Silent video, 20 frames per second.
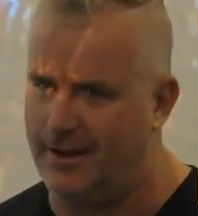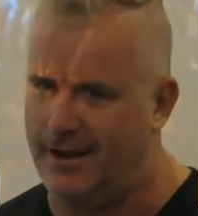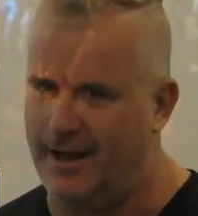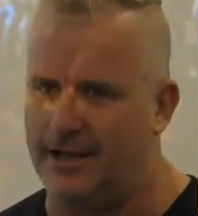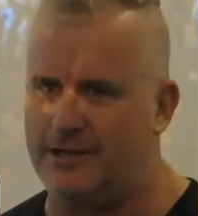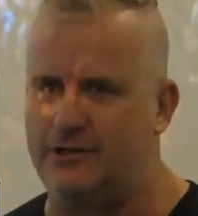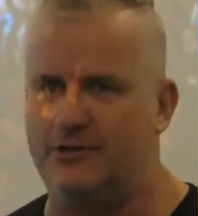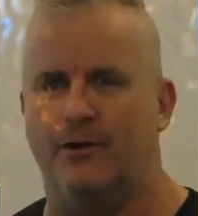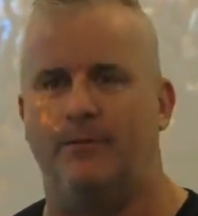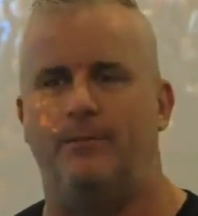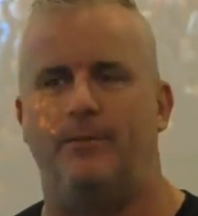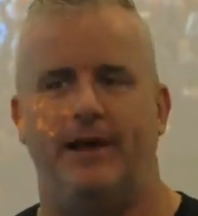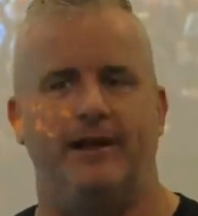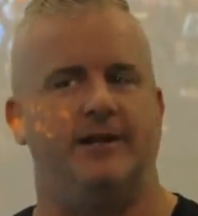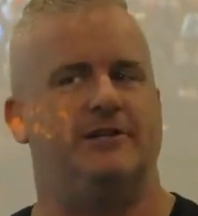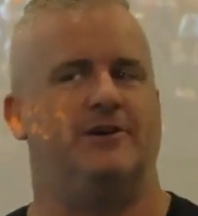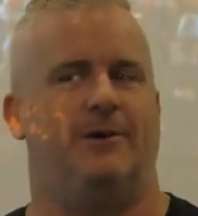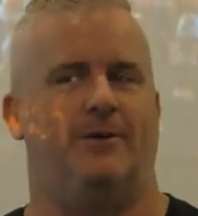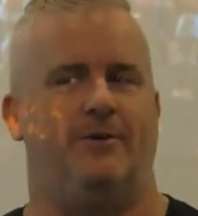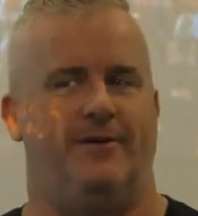and do a better
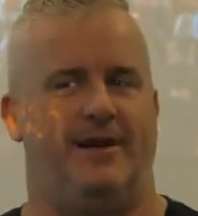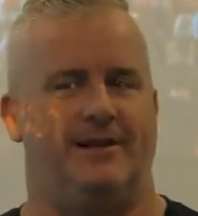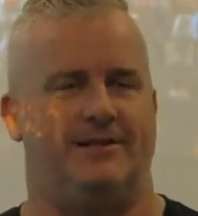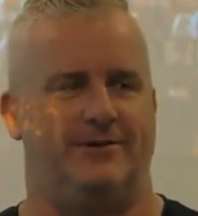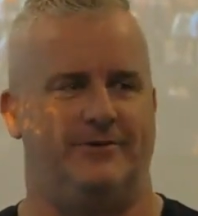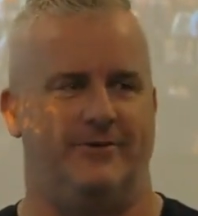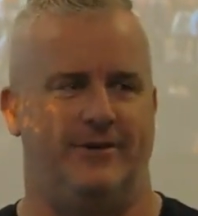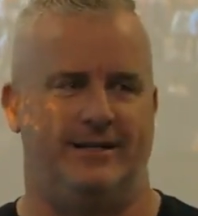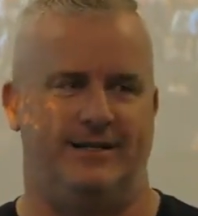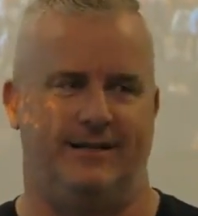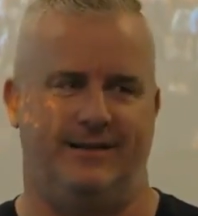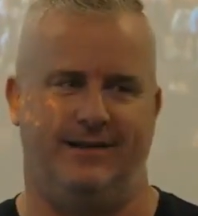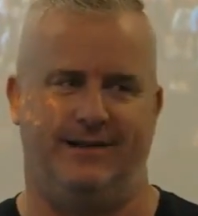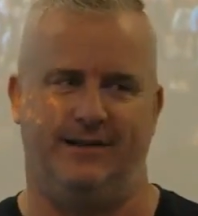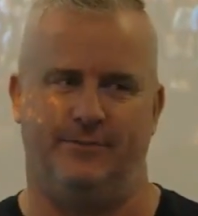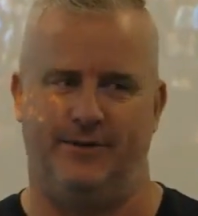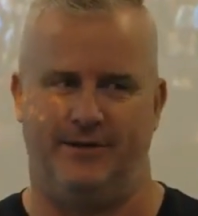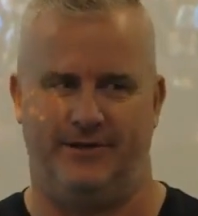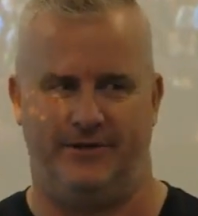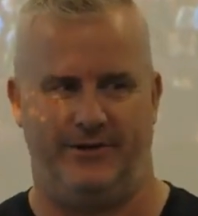job of our storytelling
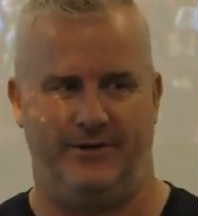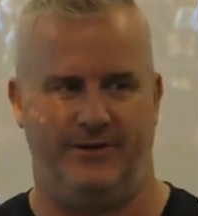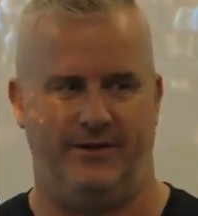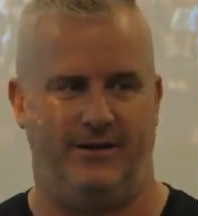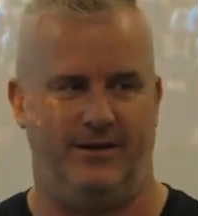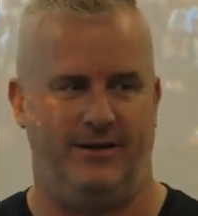than we do.